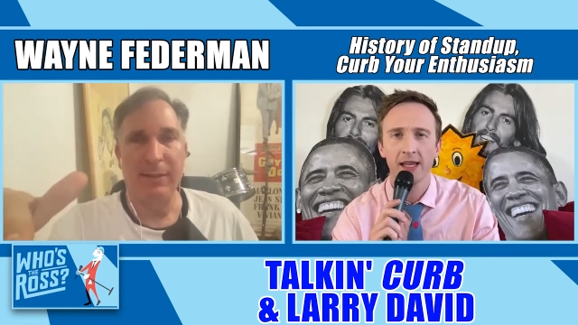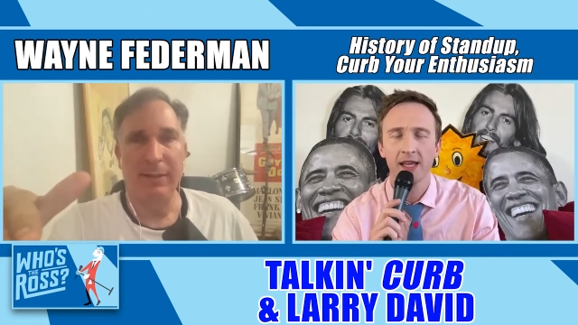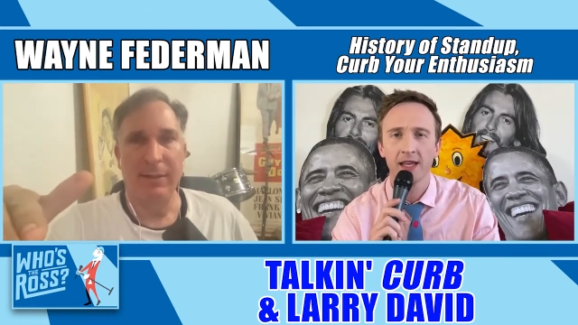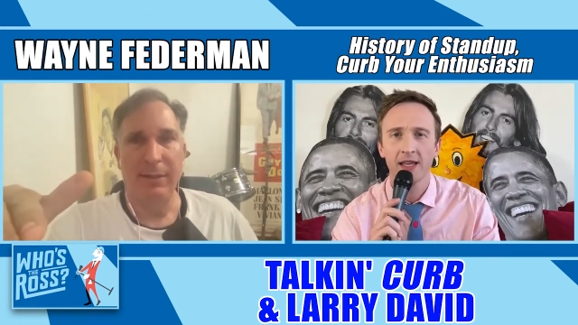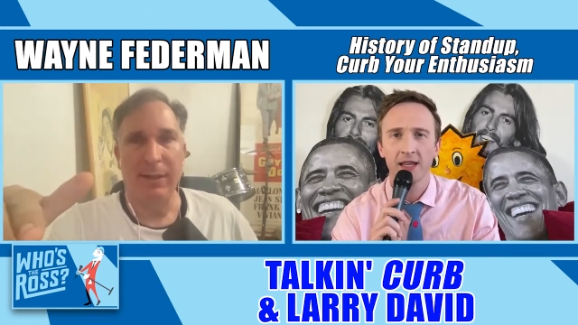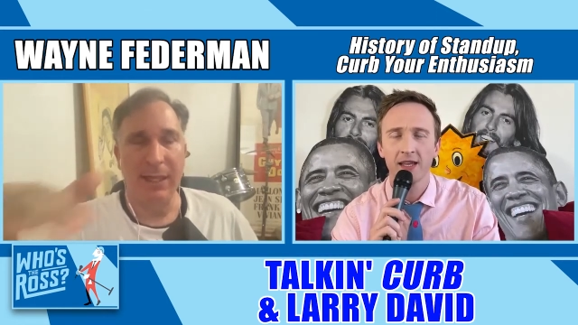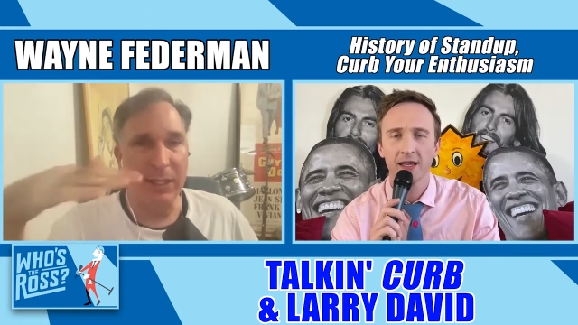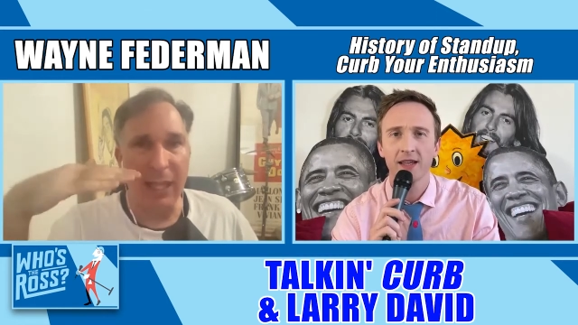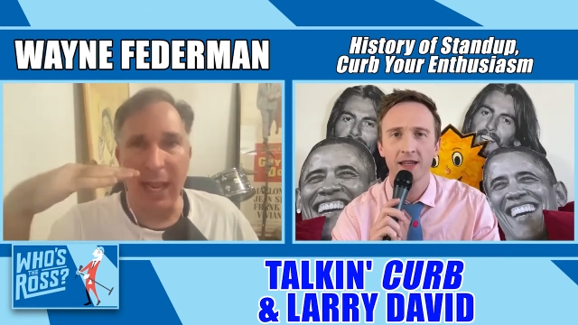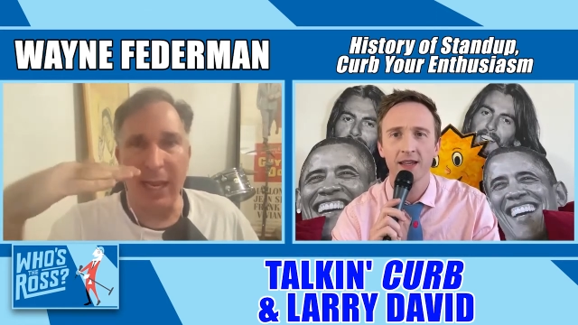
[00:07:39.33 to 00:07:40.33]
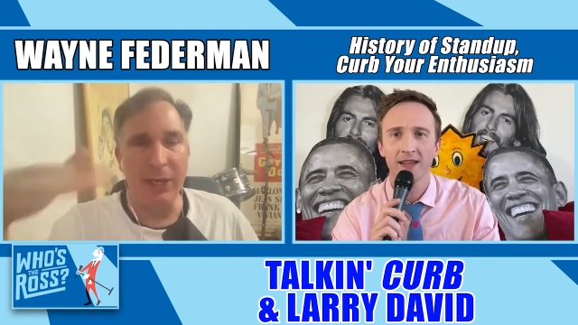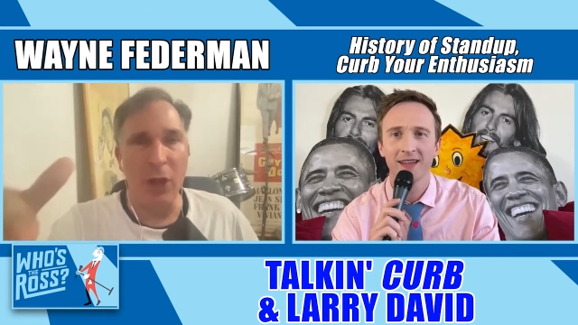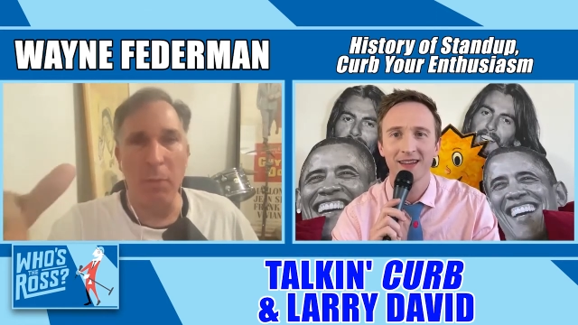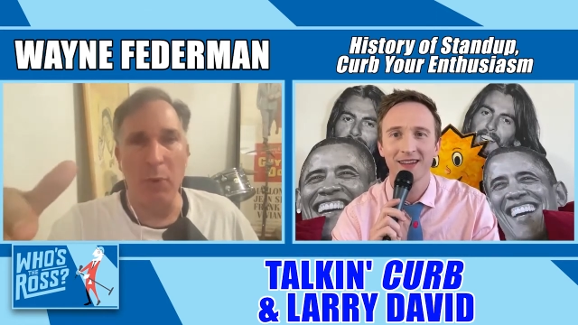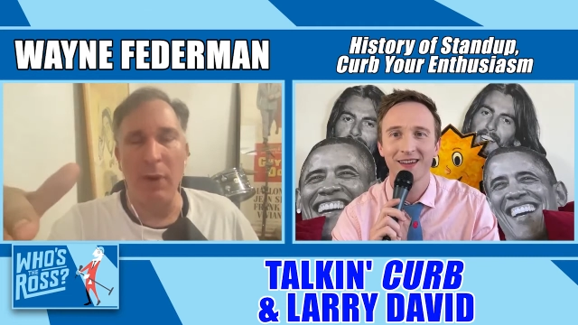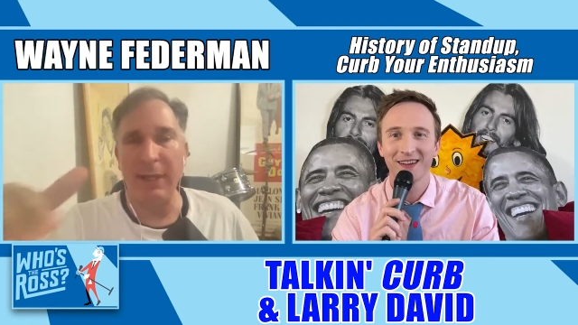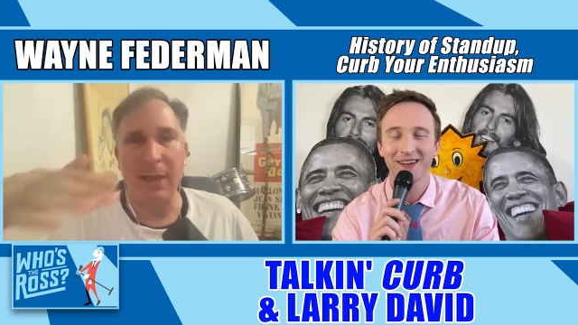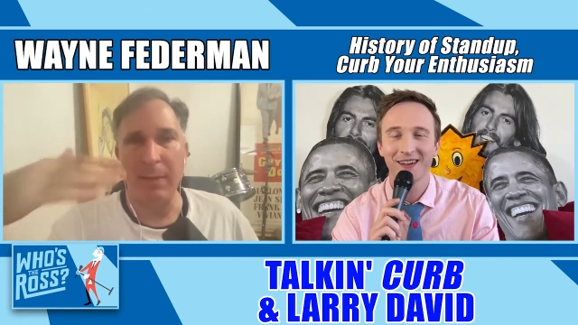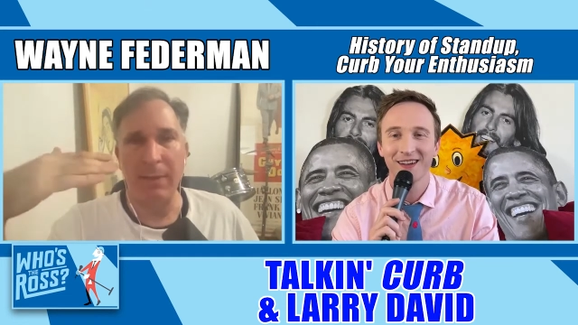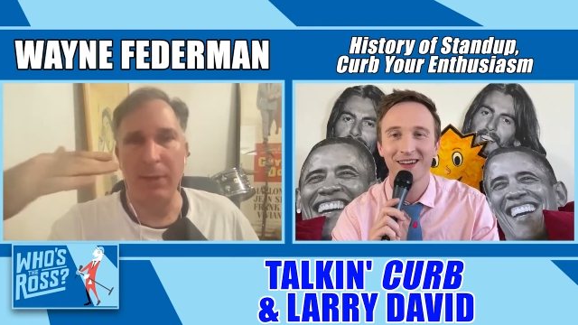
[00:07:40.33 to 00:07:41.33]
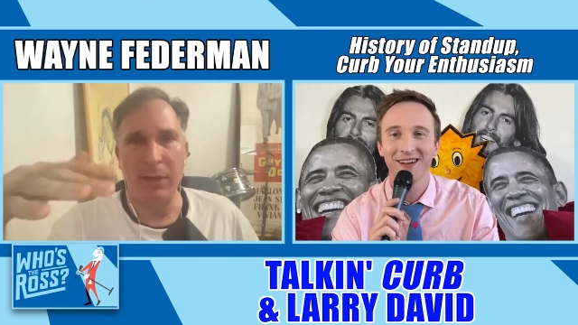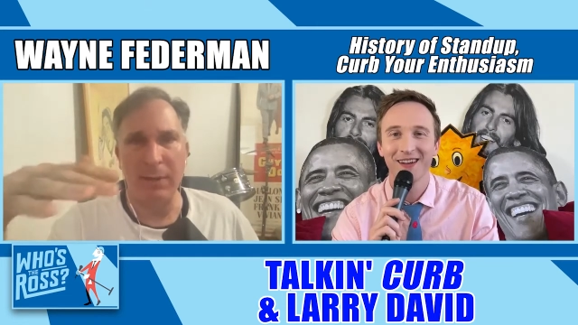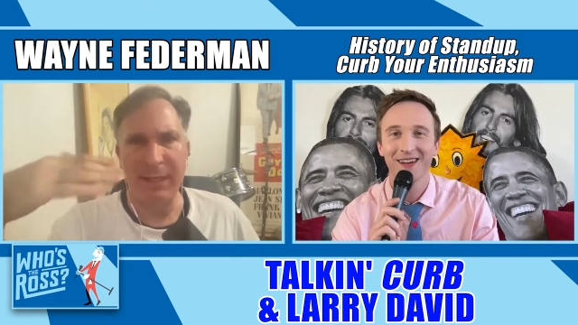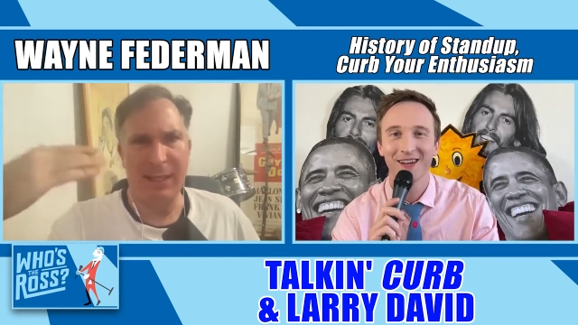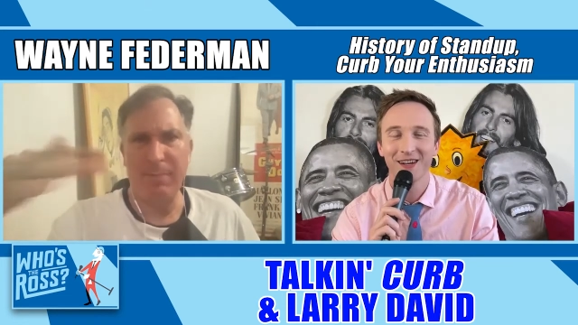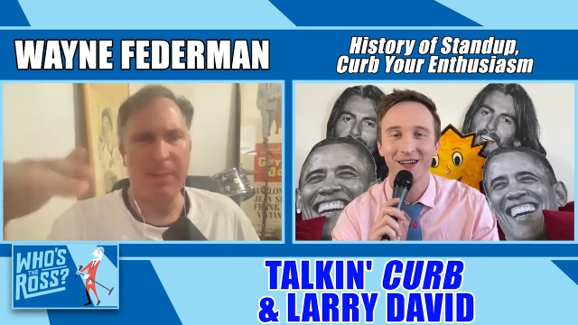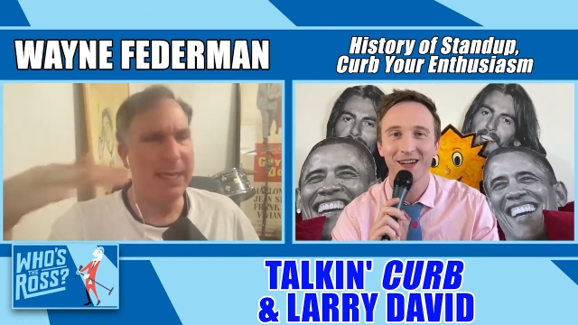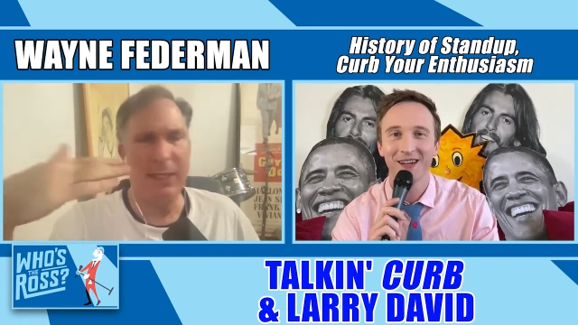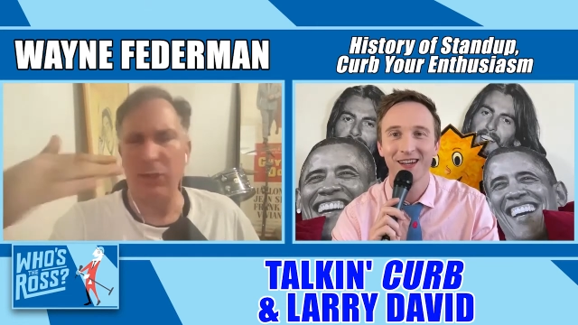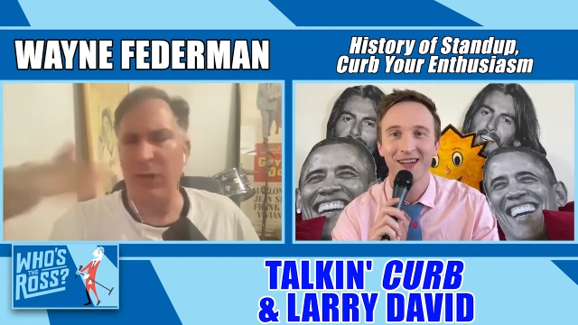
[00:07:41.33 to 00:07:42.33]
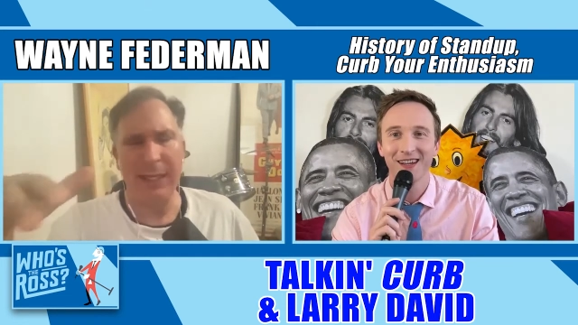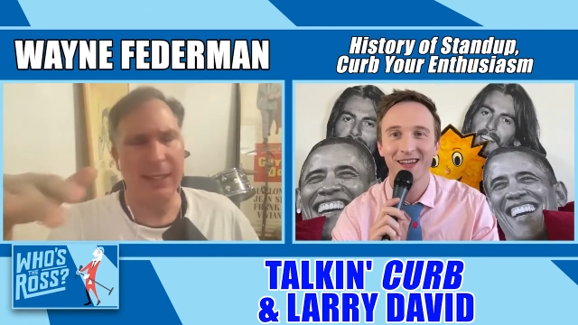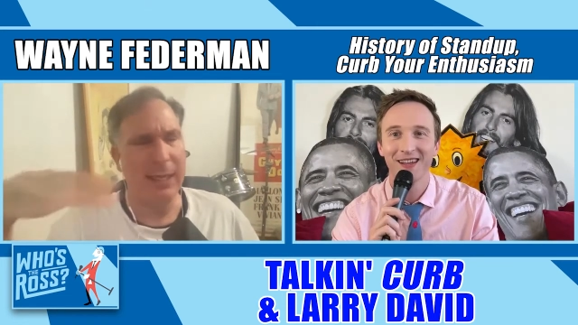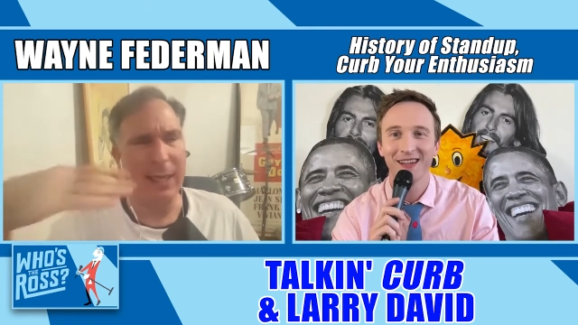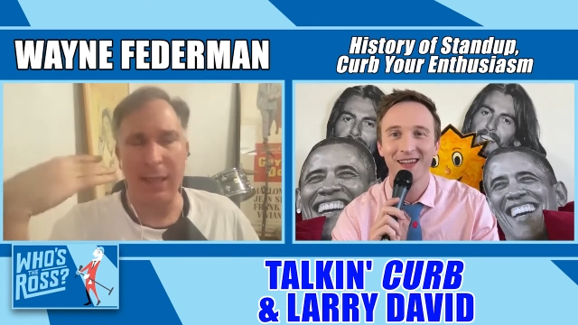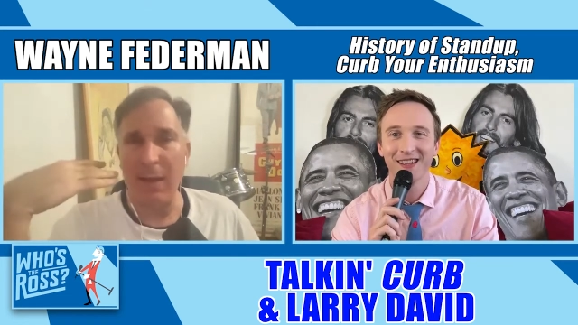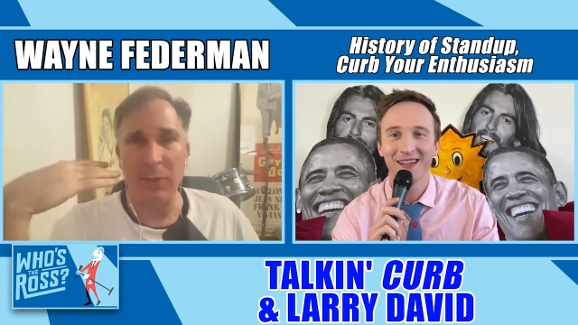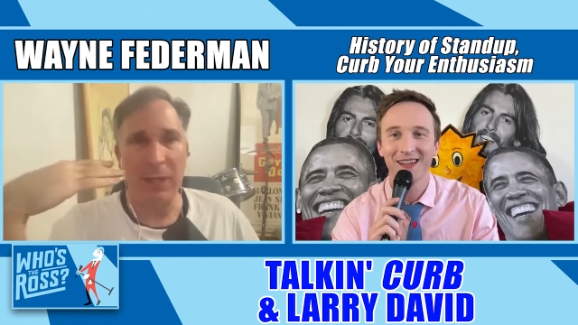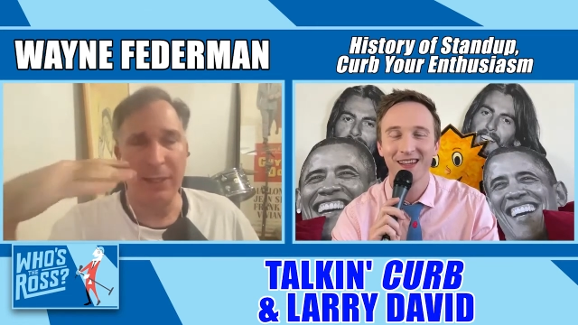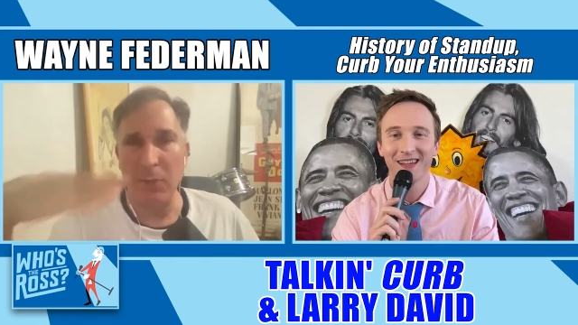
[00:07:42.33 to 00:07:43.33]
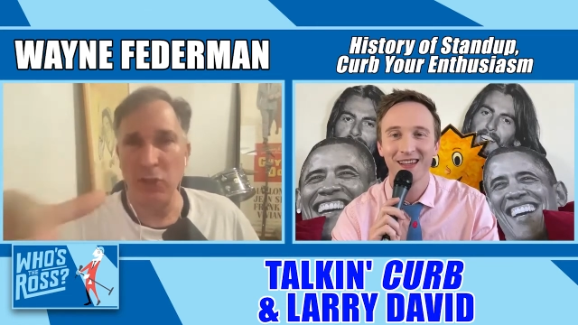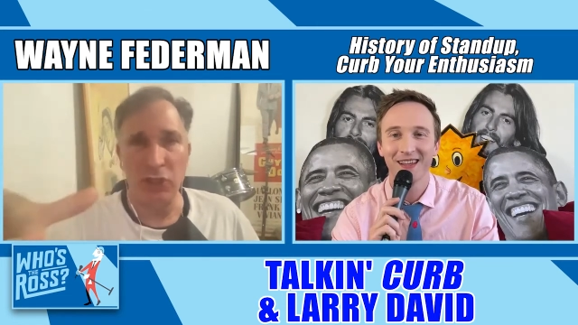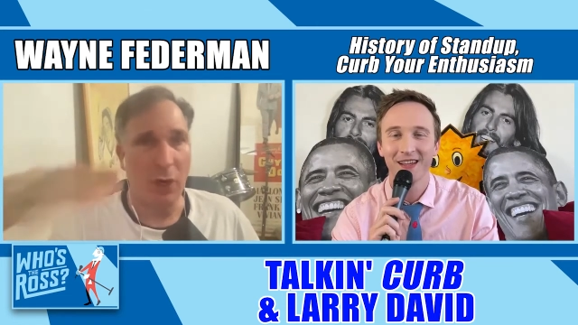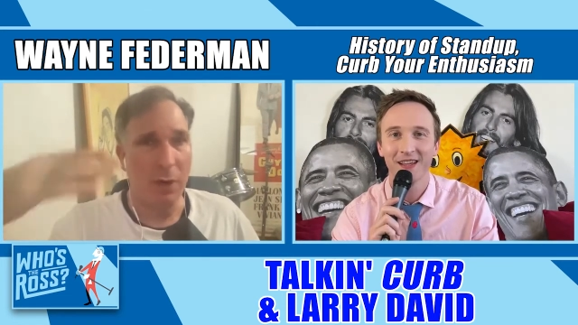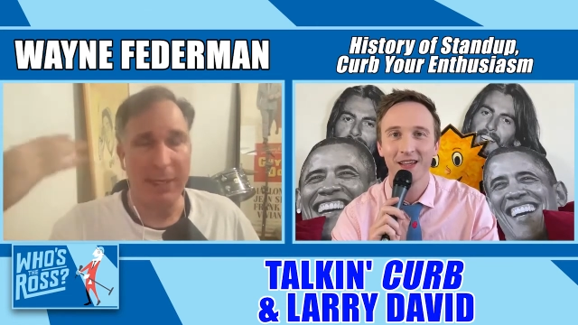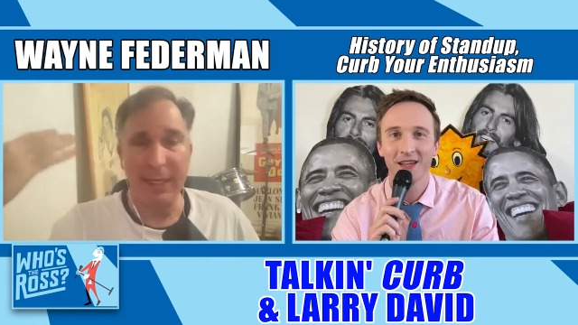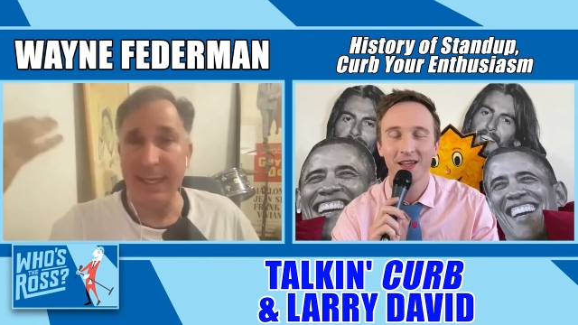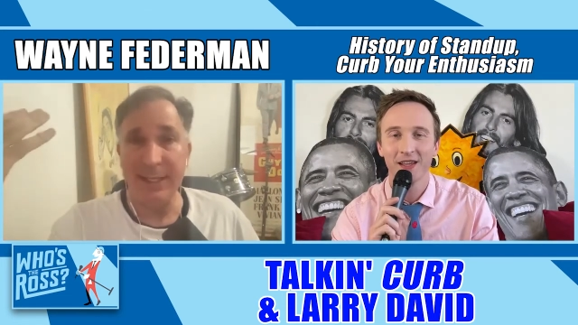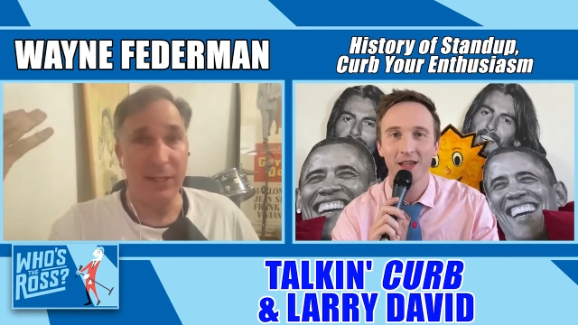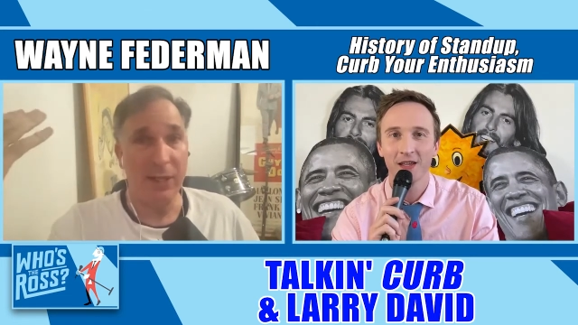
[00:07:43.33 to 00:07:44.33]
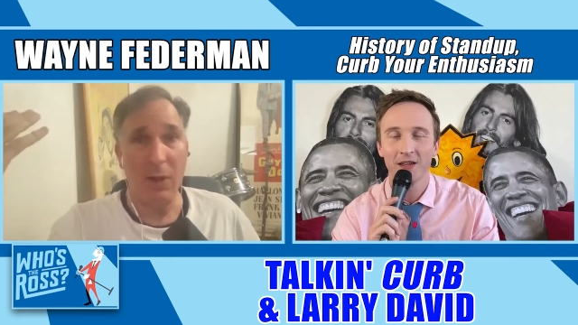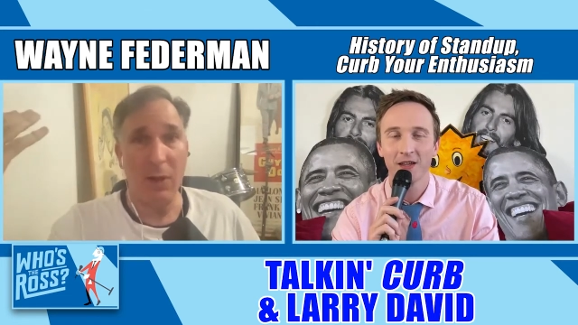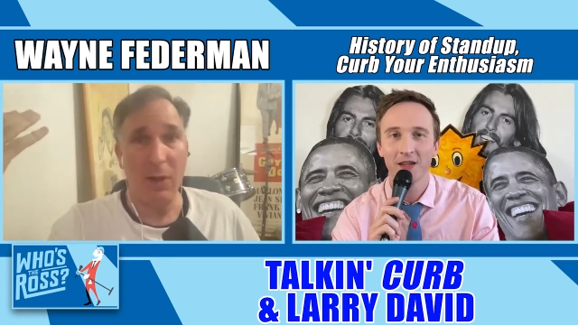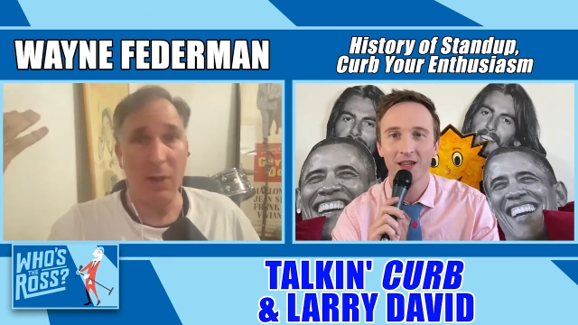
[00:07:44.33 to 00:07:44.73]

Speaker 1: Like that, at no point am I ever going to be like mean or anything. Like, I'm like the most charming, easygoing.